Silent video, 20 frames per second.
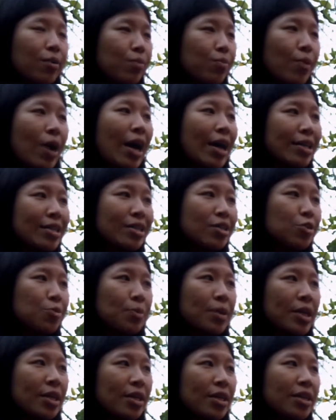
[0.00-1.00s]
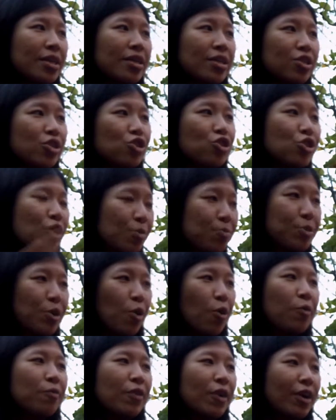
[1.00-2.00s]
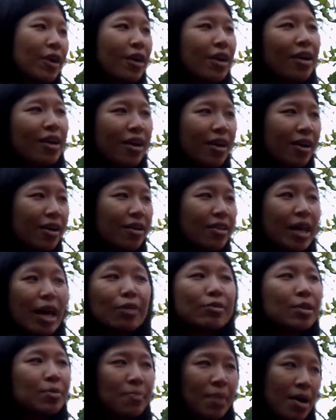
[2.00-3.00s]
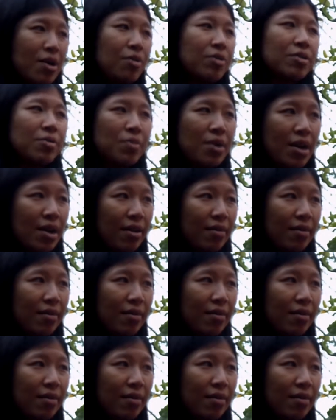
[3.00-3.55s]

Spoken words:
rice to be shipped over 1,000 miles away.